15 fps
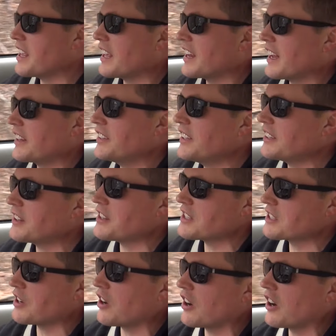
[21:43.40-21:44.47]
that I did to
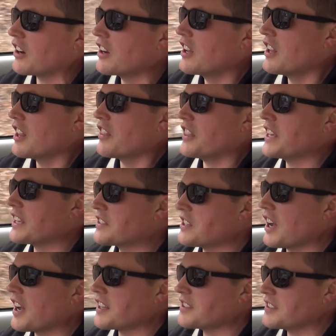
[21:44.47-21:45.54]
this car, the
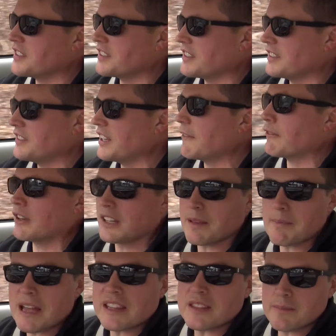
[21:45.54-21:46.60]
exhaust
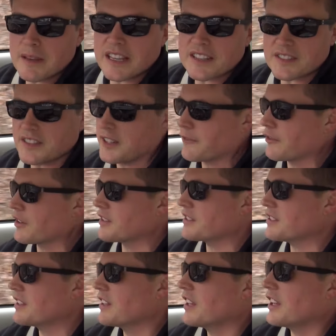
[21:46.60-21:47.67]
definitely made the biggest
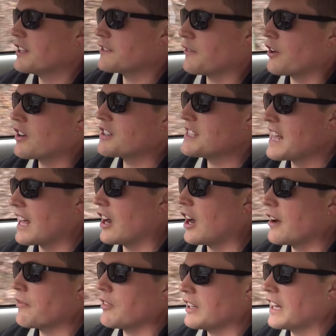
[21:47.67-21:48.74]
difference as far as that
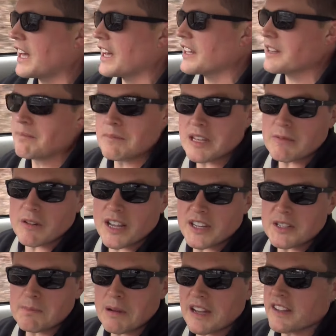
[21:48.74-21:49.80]
off the line and
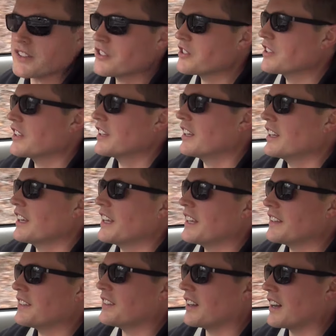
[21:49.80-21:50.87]
mid-range punch.
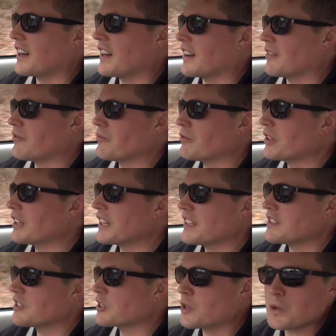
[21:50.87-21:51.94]
It uh,
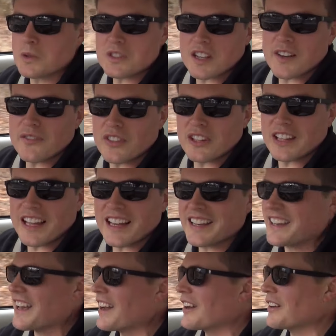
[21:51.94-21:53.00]
really scoots off the
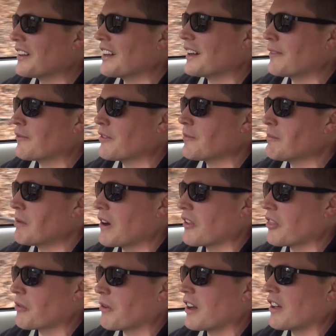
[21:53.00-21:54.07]
line now uh, from
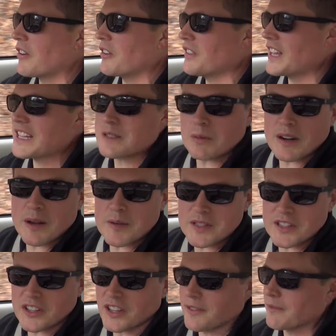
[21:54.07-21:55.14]
part throttle, and that's what I
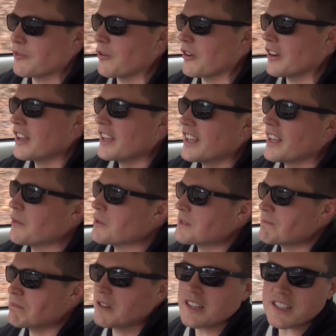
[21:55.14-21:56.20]
was looking for. It
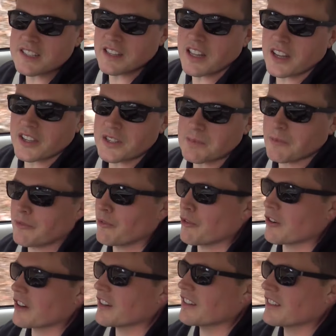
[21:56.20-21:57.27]
was pretty sluggish
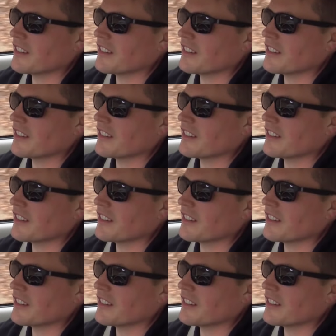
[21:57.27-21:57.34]
before.